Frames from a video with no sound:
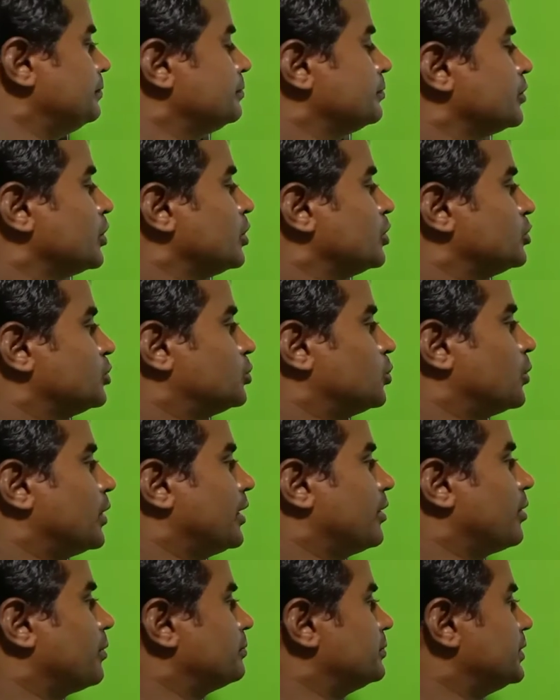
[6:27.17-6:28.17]
Student,
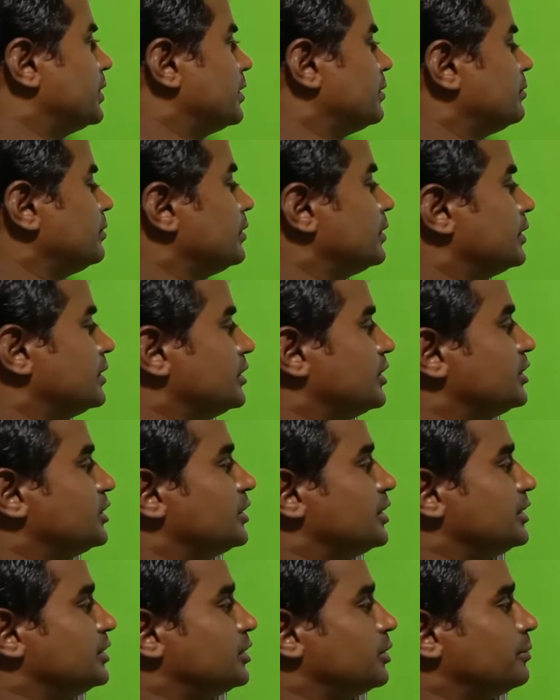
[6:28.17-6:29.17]
observe, this is
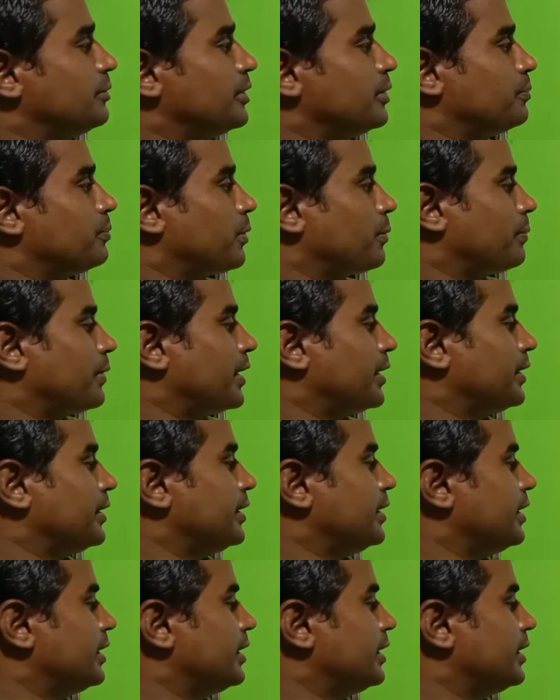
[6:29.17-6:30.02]
distributive property.